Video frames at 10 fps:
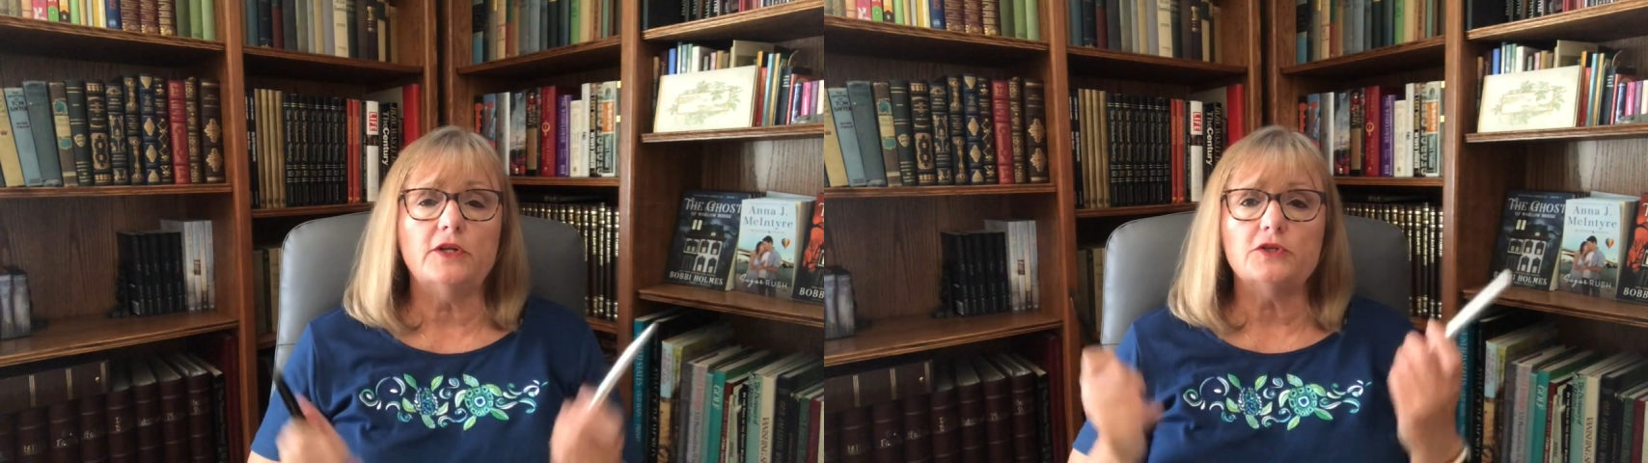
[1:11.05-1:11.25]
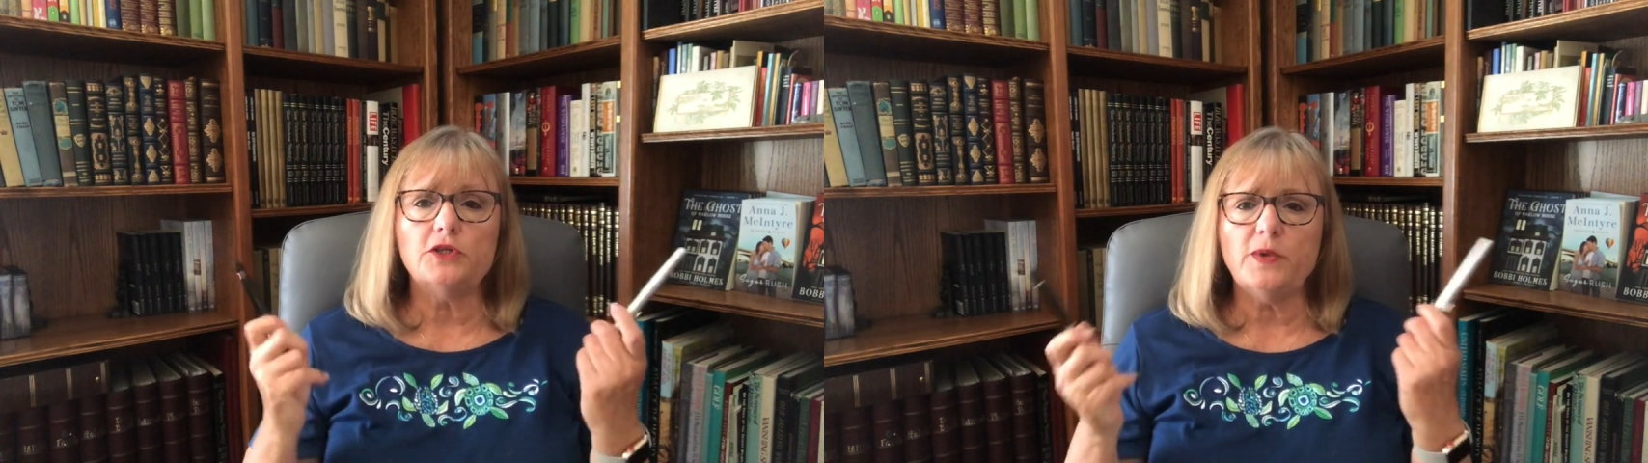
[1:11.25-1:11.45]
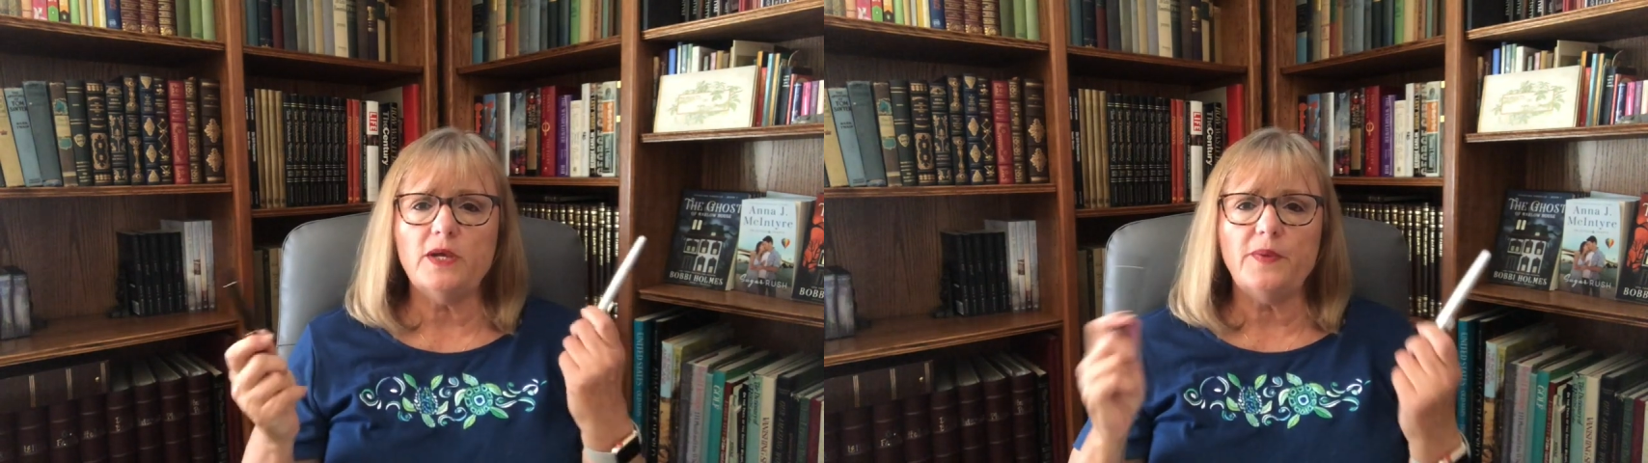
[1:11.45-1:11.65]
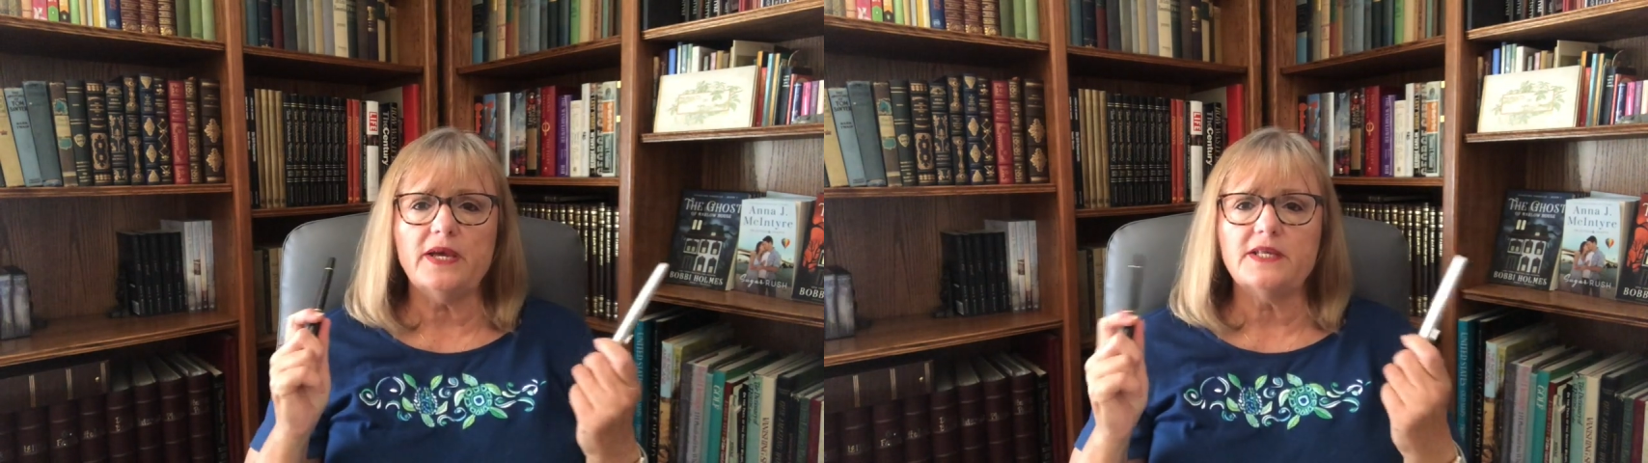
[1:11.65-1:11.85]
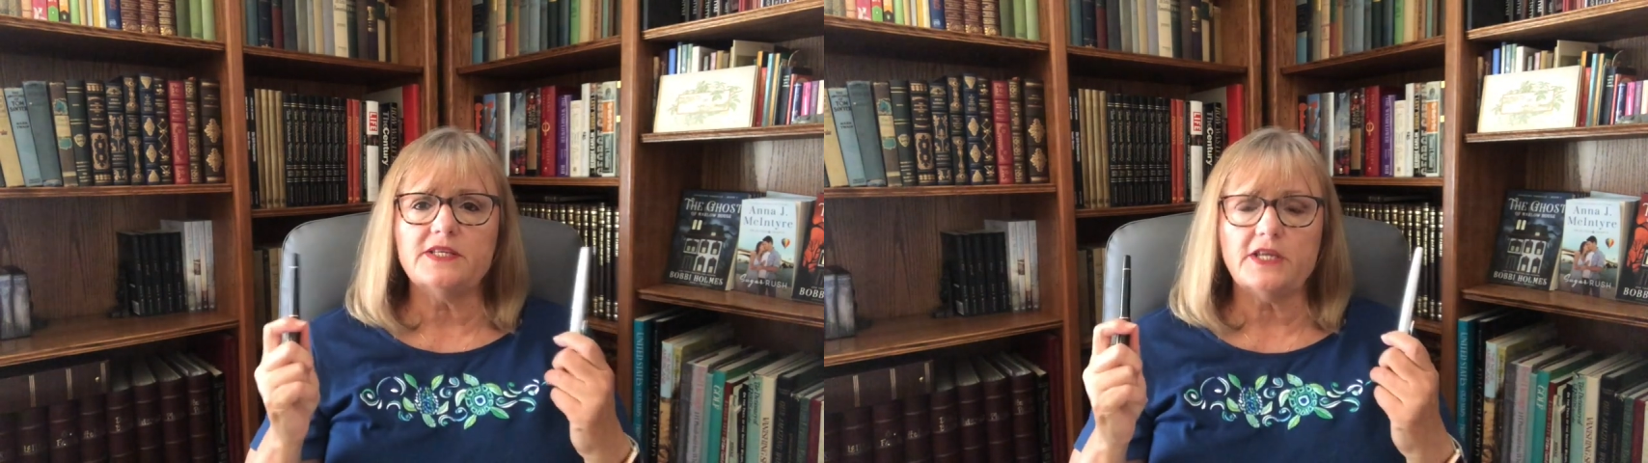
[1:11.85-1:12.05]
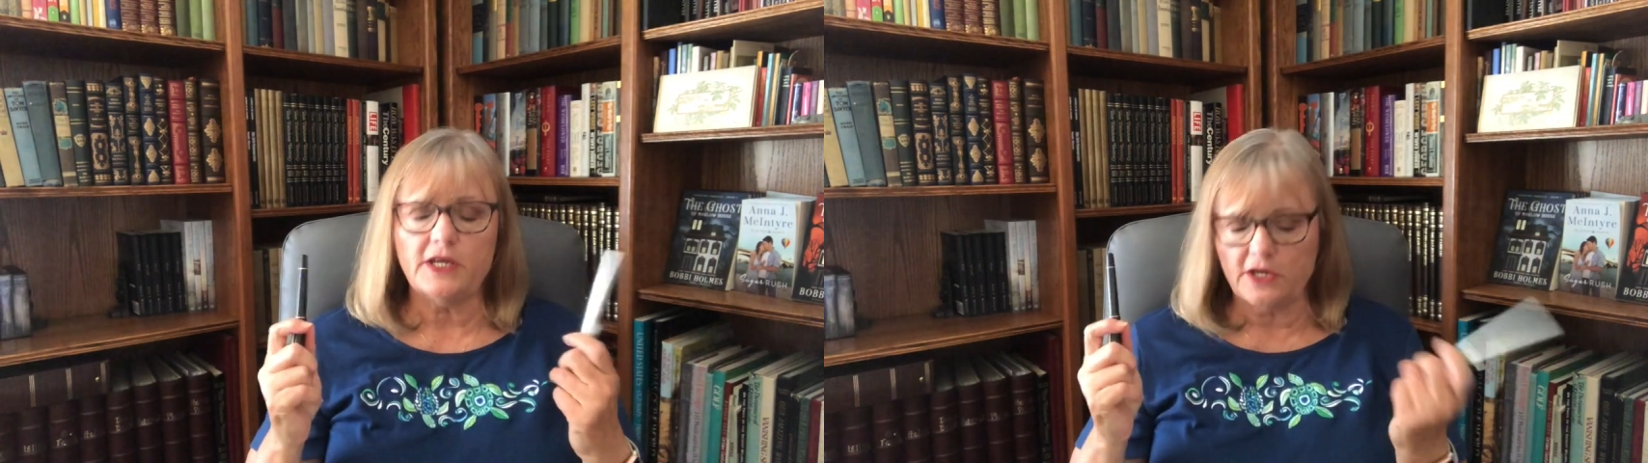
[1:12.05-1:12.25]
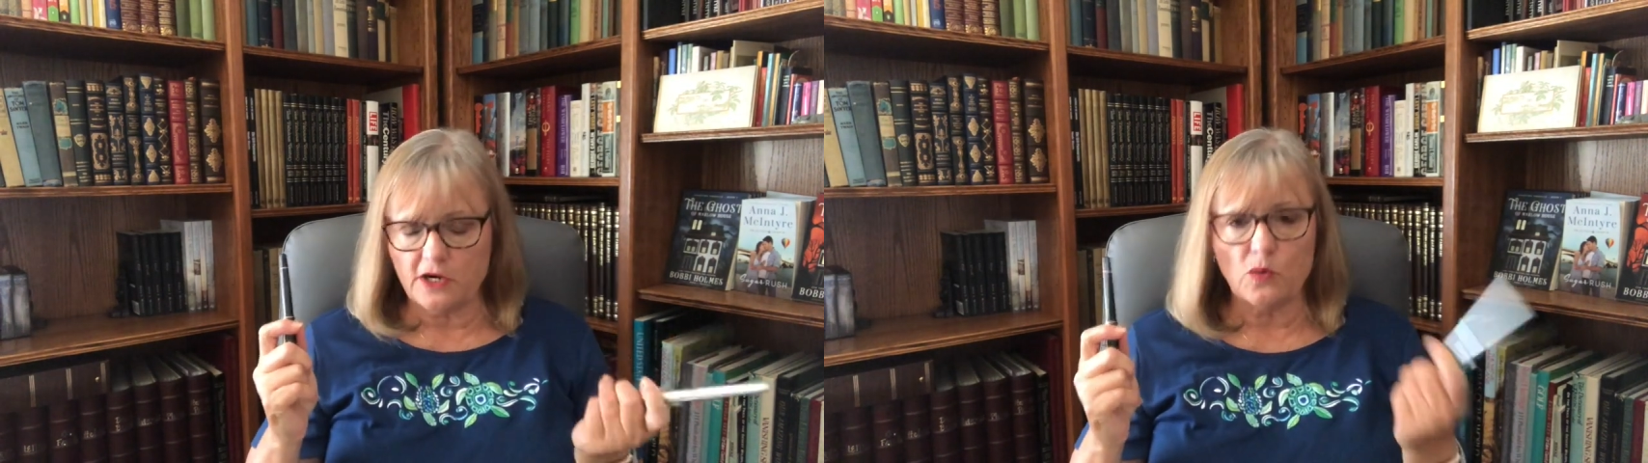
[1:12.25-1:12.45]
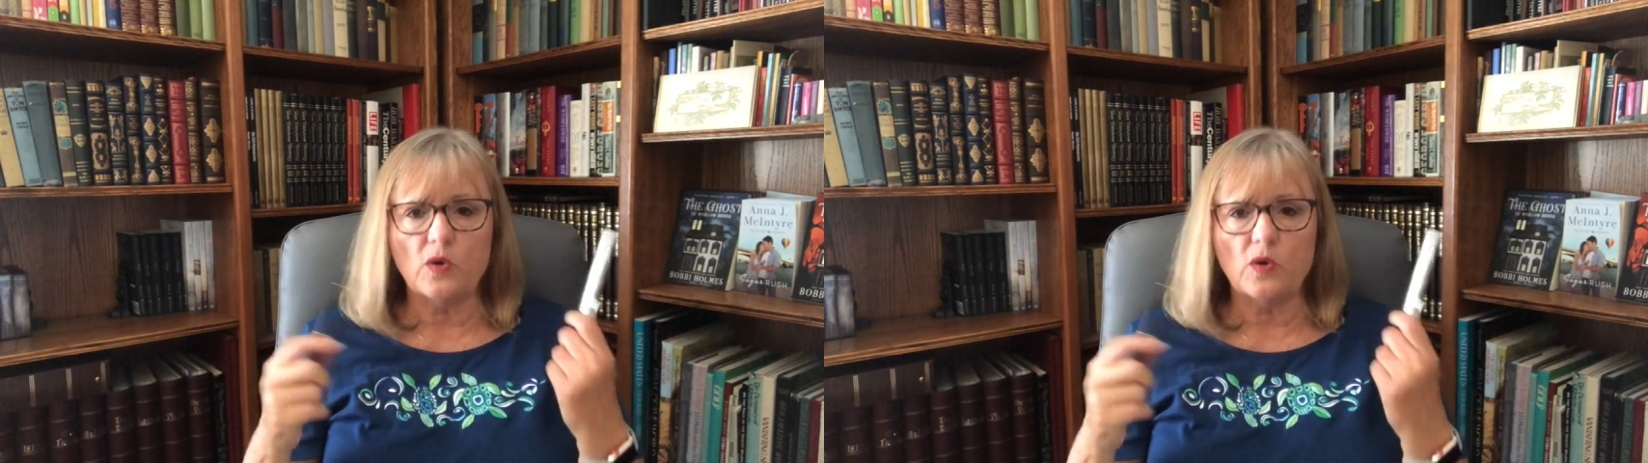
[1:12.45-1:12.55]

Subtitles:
two ink pens here.